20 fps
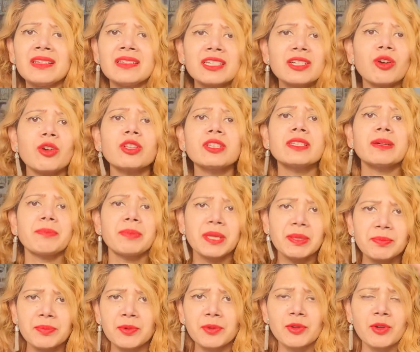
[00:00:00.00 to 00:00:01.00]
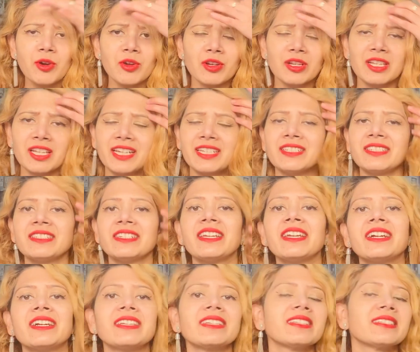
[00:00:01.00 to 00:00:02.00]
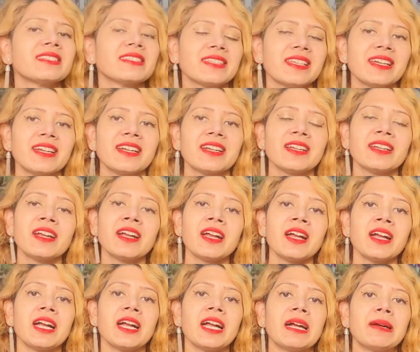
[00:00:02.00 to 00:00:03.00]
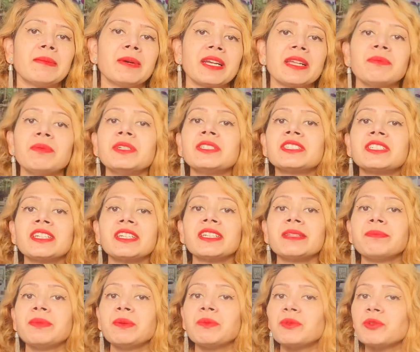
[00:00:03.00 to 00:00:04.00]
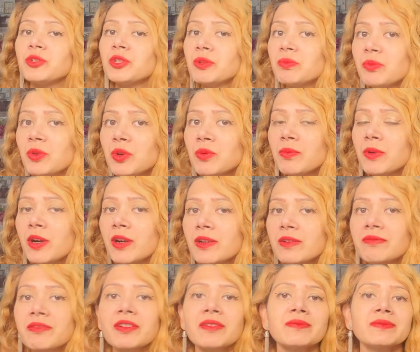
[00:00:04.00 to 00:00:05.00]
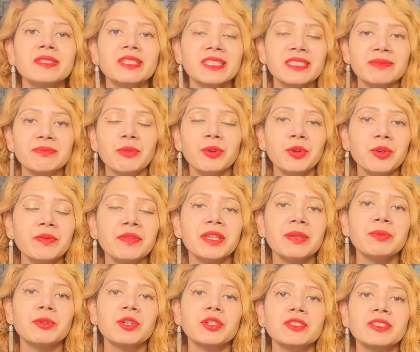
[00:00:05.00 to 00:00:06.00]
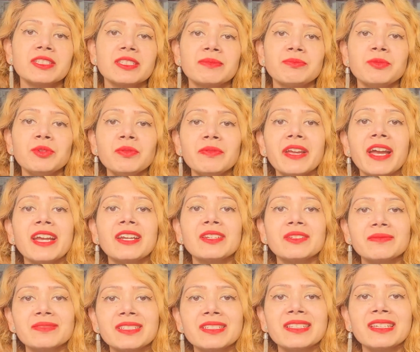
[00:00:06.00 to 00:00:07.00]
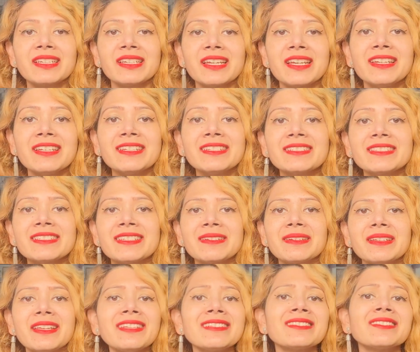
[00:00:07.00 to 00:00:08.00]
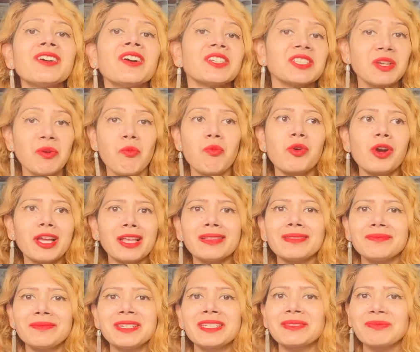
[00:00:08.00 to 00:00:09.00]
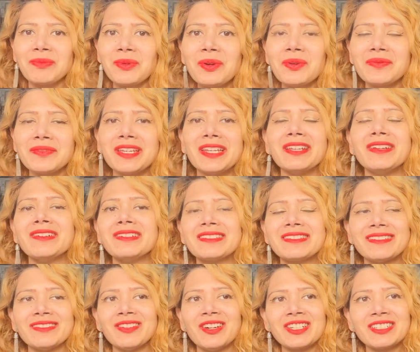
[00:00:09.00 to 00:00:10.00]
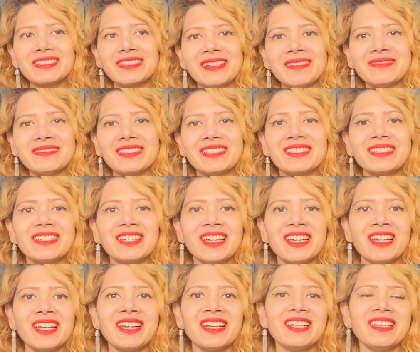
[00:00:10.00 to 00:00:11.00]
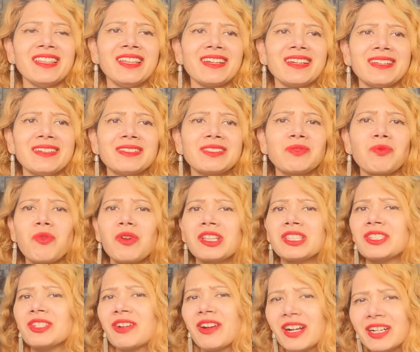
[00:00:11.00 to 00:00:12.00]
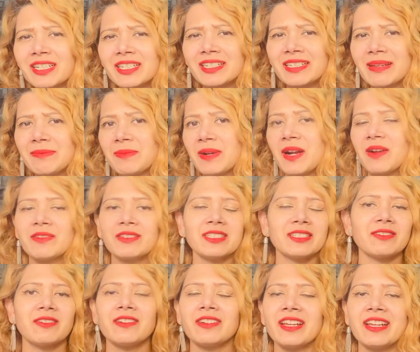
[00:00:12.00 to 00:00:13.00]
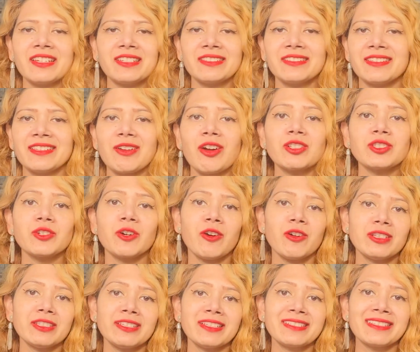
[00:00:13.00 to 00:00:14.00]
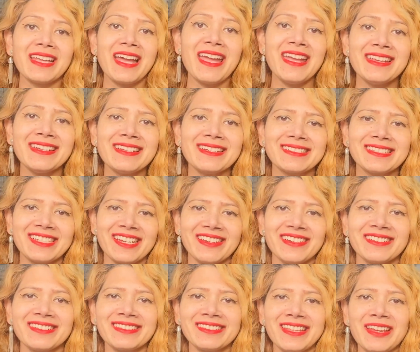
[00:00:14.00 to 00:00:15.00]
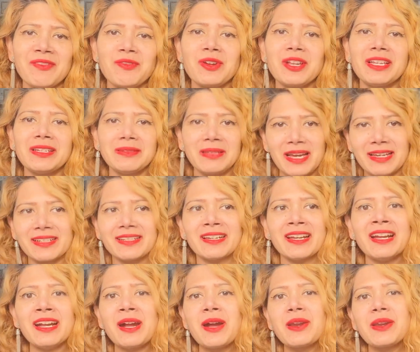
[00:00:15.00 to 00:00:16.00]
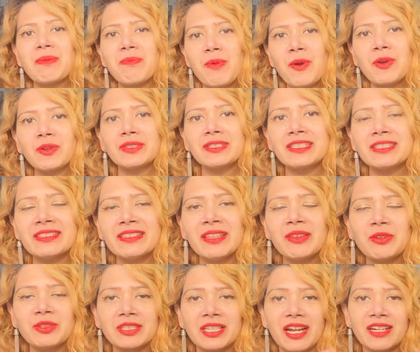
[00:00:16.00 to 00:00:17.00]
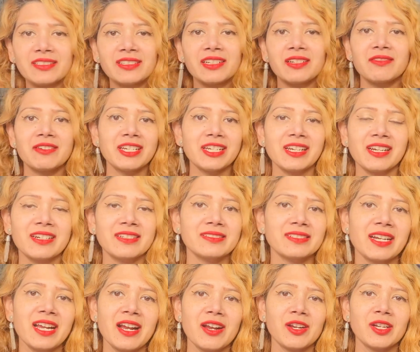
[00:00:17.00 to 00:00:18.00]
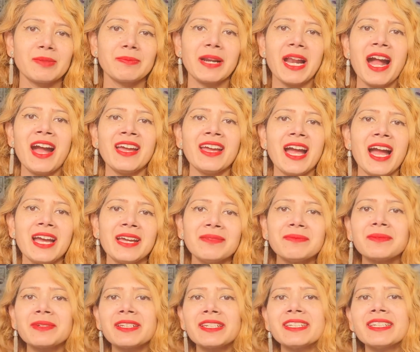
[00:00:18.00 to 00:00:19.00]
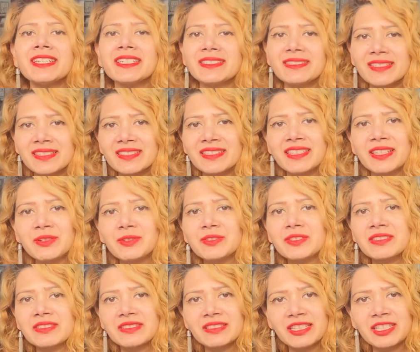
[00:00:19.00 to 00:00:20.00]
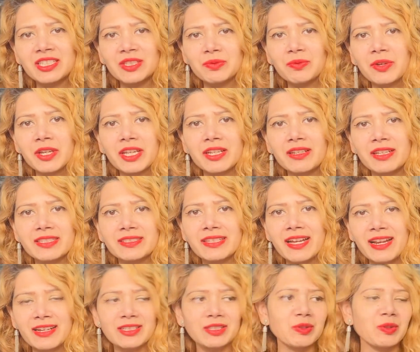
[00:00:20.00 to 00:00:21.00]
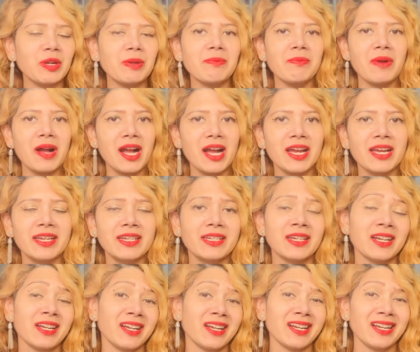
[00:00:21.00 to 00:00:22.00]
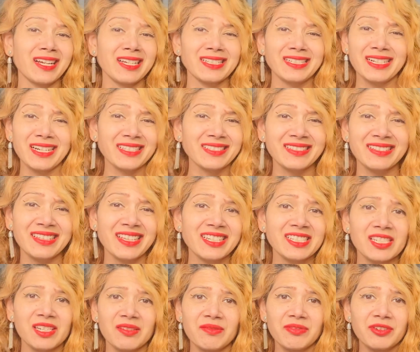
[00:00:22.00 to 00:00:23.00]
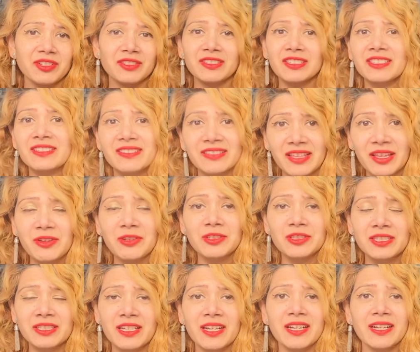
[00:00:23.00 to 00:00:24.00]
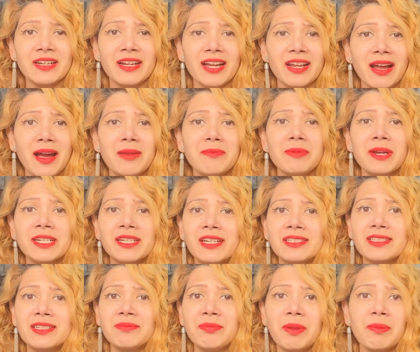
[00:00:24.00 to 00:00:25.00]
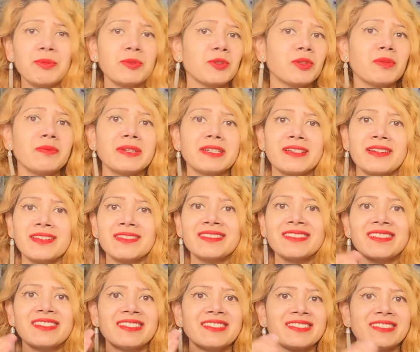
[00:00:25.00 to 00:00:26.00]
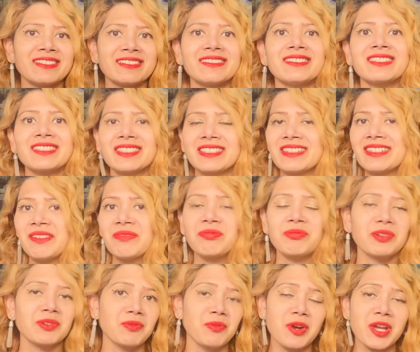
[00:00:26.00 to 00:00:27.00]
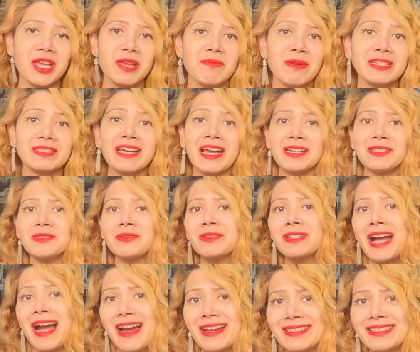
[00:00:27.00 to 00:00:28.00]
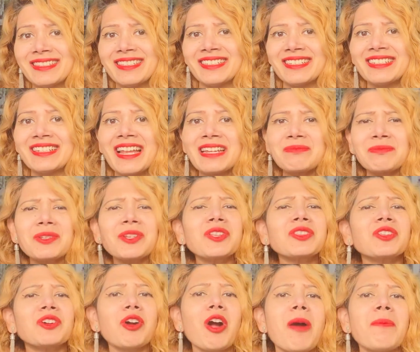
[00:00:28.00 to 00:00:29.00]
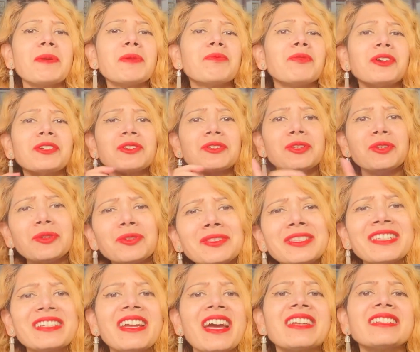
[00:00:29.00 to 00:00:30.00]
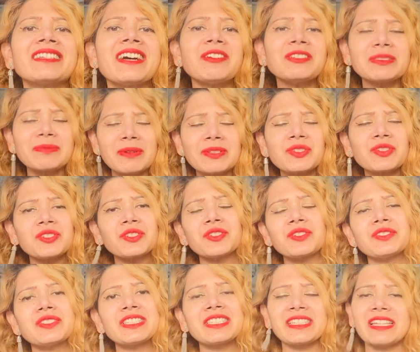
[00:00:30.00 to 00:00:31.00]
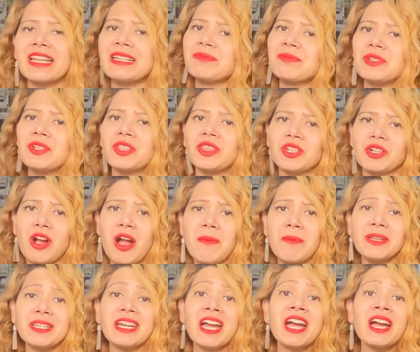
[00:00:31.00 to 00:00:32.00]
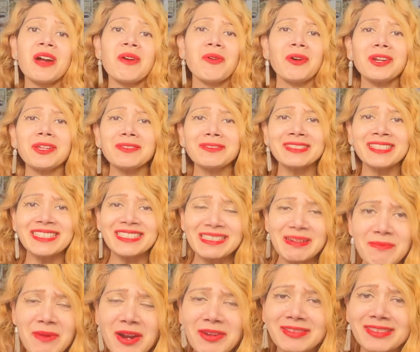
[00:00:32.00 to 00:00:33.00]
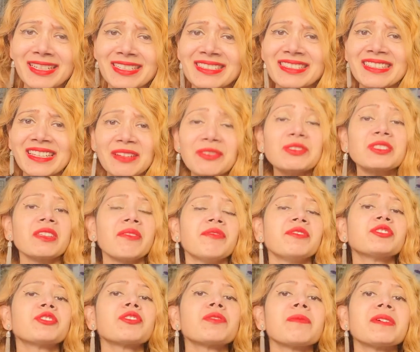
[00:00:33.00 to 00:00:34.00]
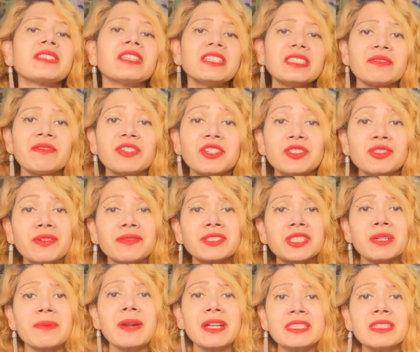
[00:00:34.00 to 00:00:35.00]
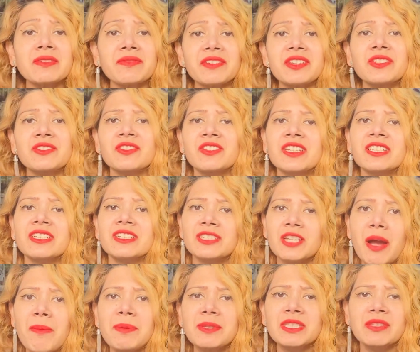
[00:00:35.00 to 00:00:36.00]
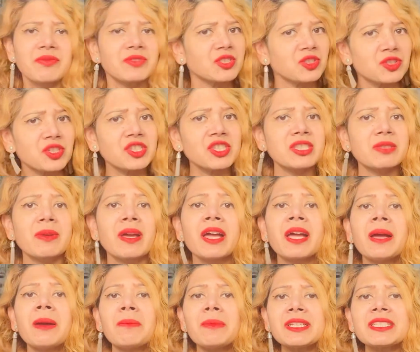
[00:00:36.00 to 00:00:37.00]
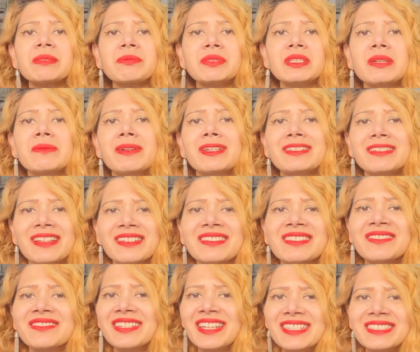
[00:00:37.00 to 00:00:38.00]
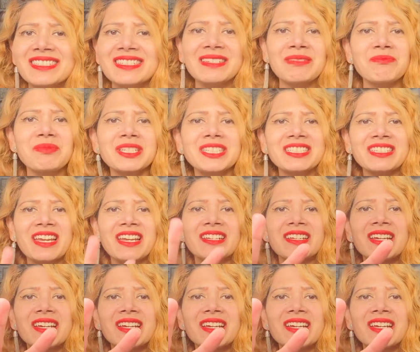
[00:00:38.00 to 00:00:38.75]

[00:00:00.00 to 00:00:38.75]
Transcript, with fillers: Like all the people online and here and there. But eventually people will move on from this movie because this movie, end of the day, it is a, it's not a well-made movie. You know, it's not something like it's worth talking about it or anything. Although all this hater channel, they will like report this news other way around but i i am reading this news this way like that is what my translation for this news uh, I, I bet other people will be translating this different way but that is what i think let me know in the comment what do you think and that's my thought on this let me know in the comment what do you think about this news if you enjoyed my this video don't watch my other videos on other topics if you enjoyed please subscribe until i see you next time please take